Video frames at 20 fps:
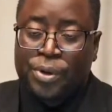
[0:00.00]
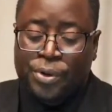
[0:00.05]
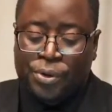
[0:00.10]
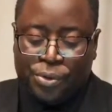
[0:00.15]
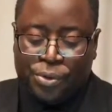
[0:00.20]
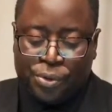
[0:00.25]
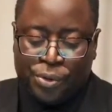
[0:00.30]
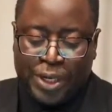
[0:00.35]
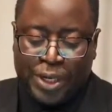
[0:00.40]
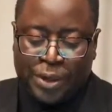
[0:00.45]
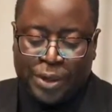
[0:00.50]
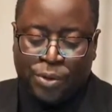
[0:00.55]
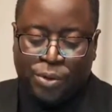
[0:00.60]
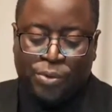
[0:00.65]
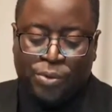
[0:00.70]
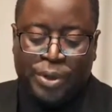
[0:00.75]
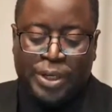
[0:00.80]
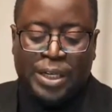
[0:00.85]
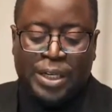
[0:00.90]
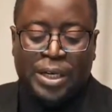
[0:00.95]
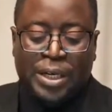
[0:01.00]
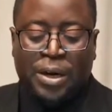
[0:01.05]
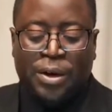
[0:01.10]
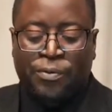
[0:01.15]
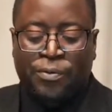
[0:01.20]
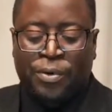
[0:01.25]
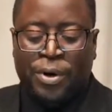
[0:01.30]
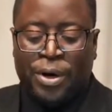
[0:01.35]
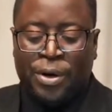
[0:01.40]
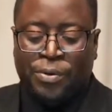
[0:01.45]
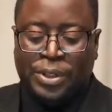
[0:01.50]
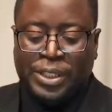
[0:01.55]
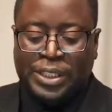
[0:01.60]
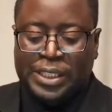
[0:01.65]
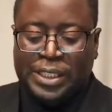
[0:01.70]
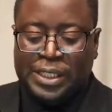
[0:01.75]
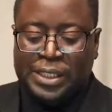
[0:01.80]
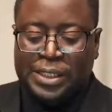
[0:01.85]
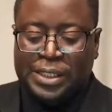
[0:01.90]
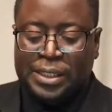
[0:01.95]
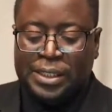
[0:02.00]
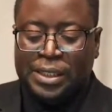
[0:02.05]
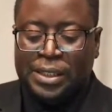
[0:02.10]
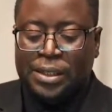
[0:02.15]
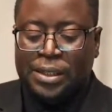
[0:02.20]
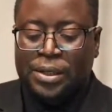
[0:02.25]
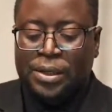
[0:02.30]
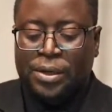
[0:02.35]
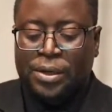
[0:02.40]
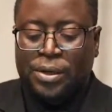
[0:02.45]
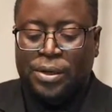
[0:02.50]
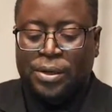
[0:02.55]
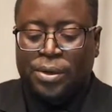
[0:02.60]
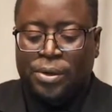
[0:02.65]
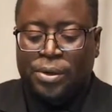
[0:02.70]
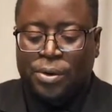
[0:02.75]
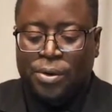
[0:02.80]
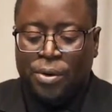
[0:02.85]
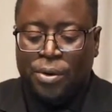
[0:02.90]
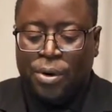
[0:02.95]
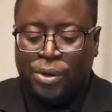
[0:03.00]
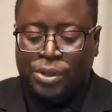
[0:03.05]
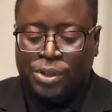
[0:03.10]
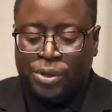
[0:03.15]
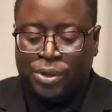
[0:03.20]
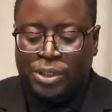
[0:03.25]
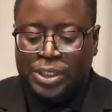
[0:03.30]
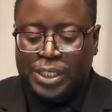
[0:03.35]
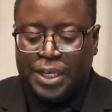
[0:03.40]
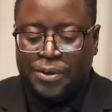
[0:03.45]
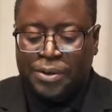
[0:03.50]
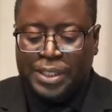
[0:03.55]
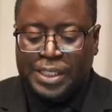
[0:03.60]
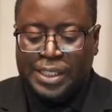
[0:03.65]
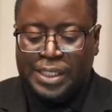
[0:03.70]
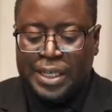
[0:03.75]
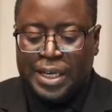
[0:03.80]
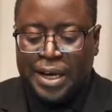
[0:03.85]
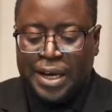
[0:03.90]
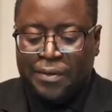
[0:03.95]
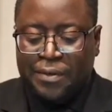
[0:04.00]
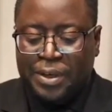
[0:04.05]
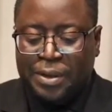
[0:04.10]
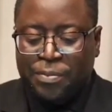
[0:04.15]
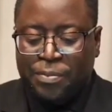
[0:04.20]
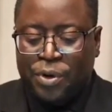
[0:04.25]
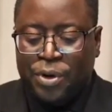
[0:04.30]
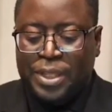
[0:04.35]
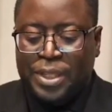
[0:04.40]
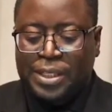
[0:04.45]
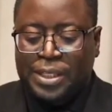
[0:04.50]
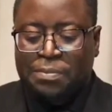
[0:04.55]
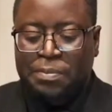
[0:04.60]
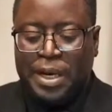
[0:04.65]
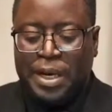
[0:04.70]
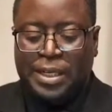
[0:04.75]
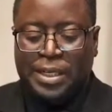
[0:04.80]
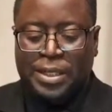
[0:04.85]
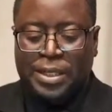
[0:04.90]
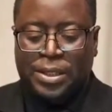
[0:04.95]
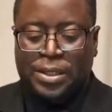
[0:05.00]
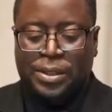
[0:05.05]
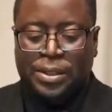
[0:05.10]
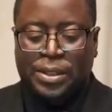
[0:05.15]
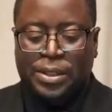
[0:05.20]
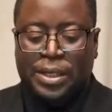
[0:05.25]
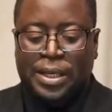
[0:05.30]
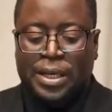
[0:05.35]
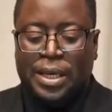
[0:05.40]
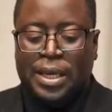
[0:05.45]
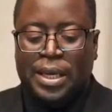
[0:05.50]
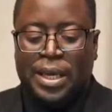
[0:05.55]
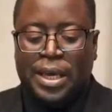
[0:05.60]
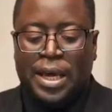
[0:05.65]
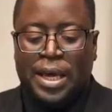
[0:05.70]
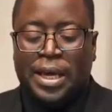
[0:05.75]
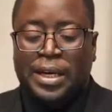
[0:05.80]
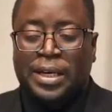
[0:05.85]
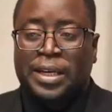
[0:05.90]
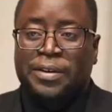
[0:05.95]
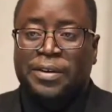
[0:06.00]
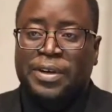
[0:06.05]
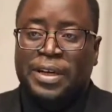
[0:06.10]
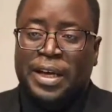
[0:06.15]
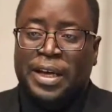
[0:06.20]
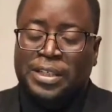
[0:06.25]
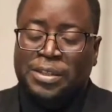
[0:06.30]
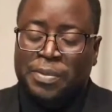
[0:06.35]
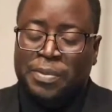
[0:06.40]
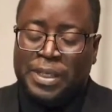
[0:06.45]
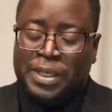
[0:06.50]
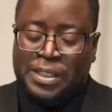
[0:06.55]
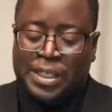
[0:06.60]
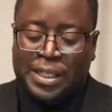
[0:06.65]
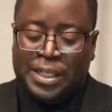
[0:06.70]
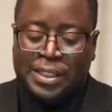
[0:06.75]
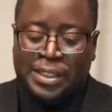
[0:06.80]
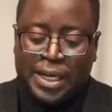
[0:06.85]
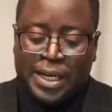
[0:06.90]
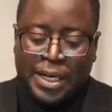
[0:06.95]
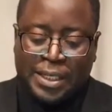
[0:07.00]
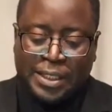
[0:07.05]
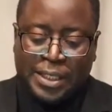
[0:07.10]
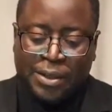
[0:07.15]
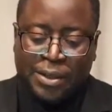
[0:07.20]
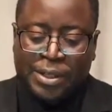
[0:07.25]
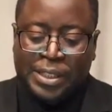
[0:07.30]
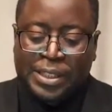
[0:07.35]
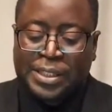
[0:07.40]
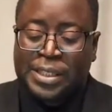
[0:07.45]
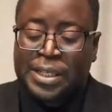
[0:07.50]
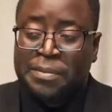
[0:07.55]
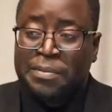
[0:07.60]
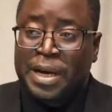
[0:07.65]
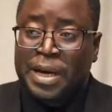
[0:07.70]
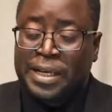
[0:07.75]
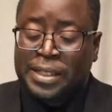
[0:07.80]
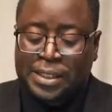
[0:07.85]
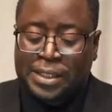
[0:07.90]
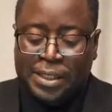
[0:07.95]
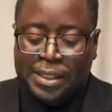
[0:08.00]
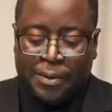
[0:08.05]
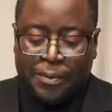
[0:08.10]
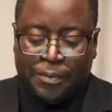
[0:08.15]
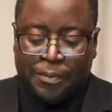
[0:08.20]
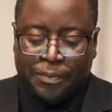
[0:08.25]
Through the goodwill of well-wishers who also generously covered both his medical and living expenses until his demise.